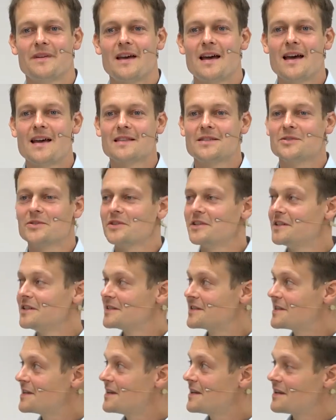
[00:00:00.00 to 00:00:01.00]
As you
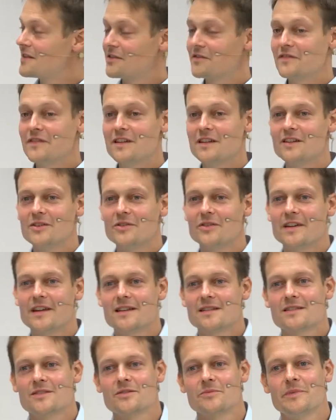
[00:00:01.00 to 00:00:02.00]
can see in the video
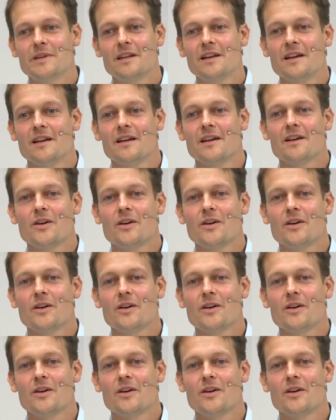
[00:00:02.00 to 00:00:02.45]
next to me,